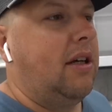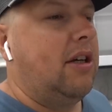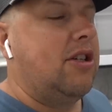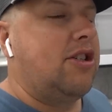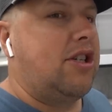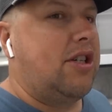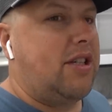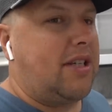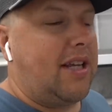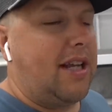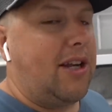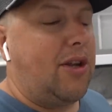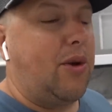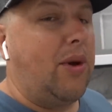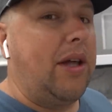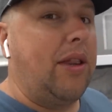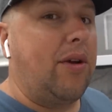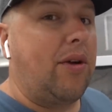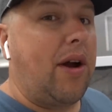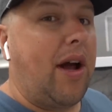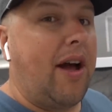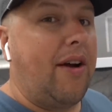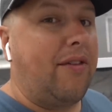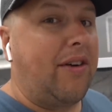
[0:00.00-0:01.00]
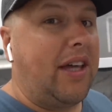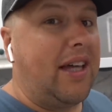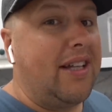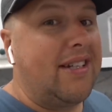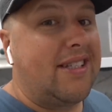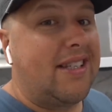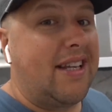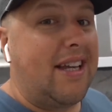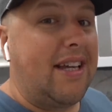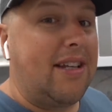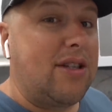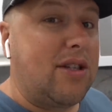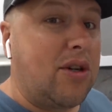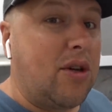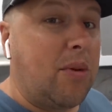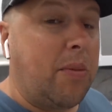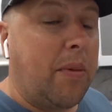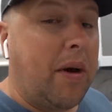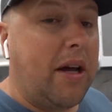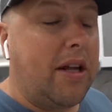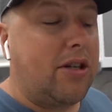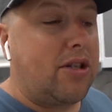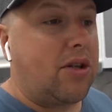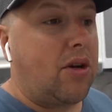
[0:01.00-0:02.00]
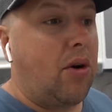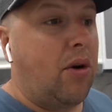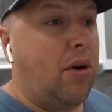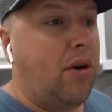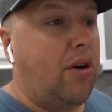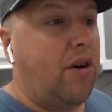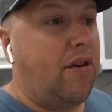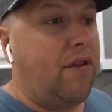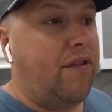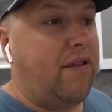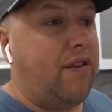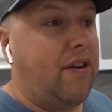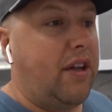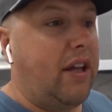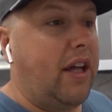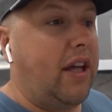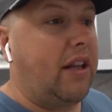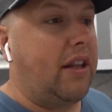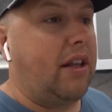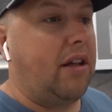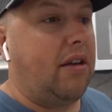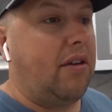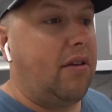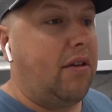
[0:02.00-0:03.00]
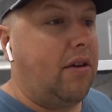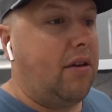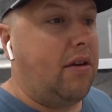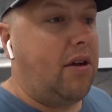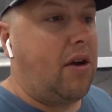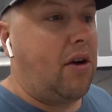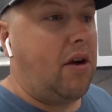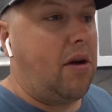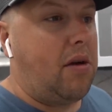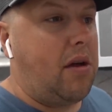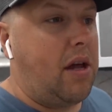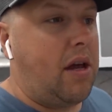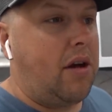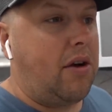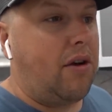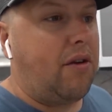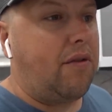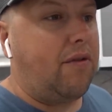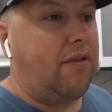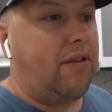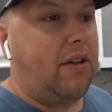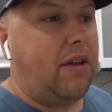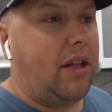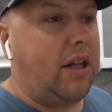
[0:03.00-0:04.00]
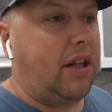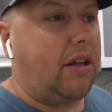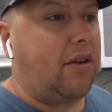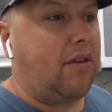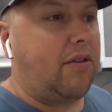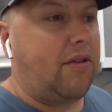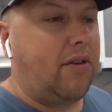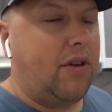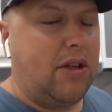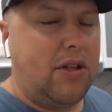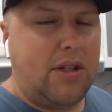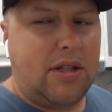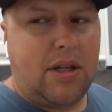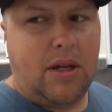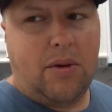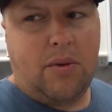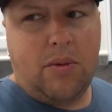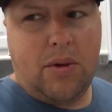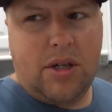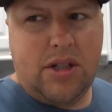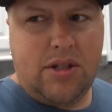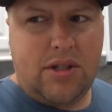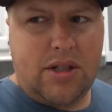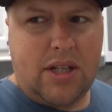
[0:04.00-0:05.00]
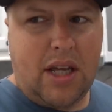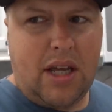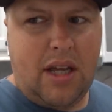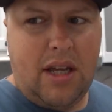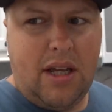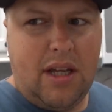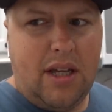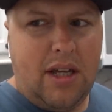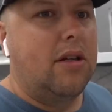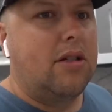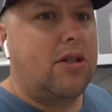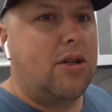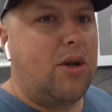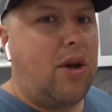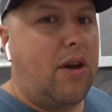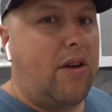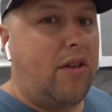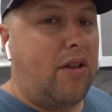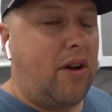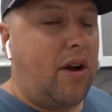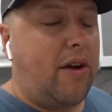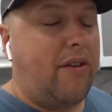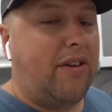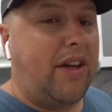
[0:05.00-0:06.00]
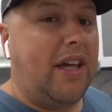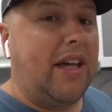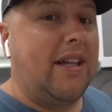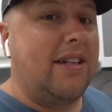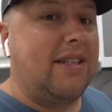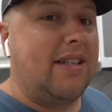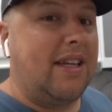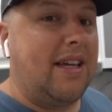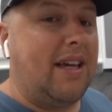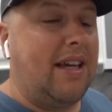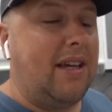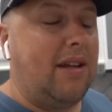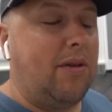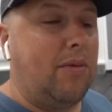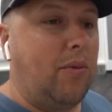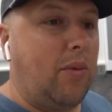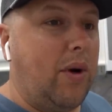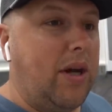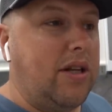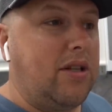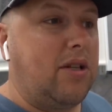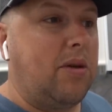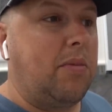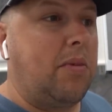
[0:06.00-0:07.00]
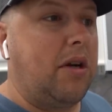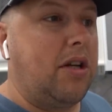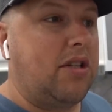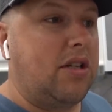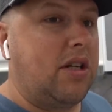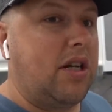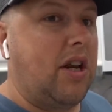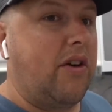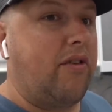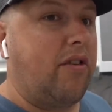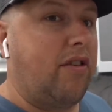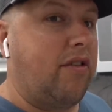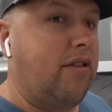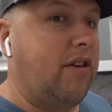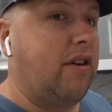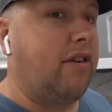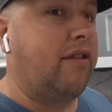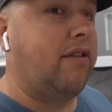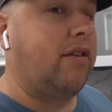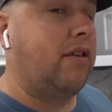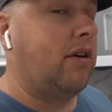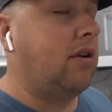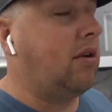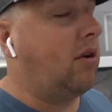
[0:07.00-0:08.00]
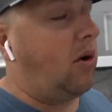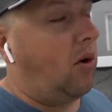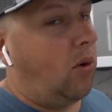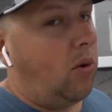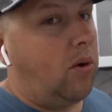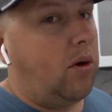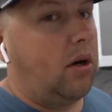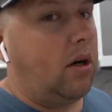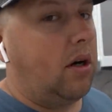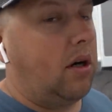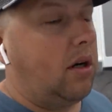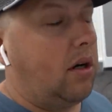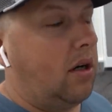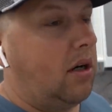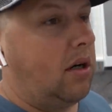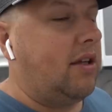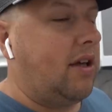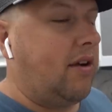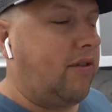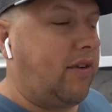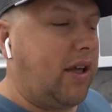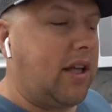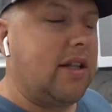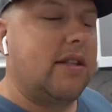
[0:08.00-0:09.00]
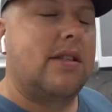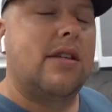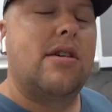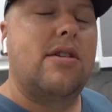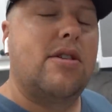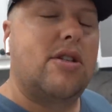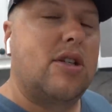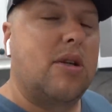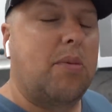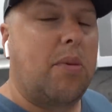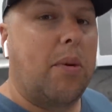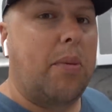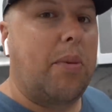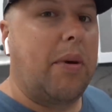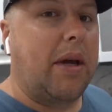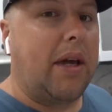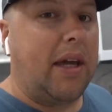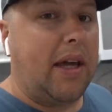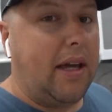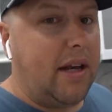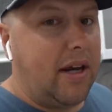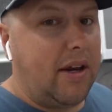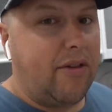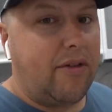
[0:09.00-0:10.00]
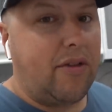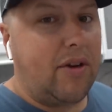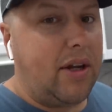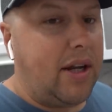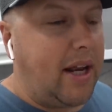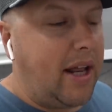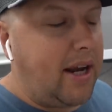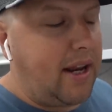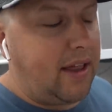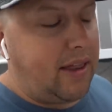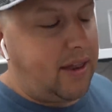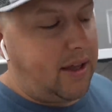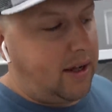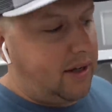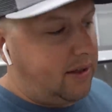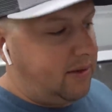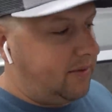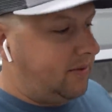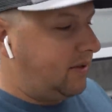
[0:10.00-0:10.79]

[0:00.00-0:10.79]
She said you either have kids that eat too much or don't feel like that, and don't feel like they're, you said, what'd you say? So you either have kids that eat way too much and never feel full, or you have kids that are super picky and never eat anything.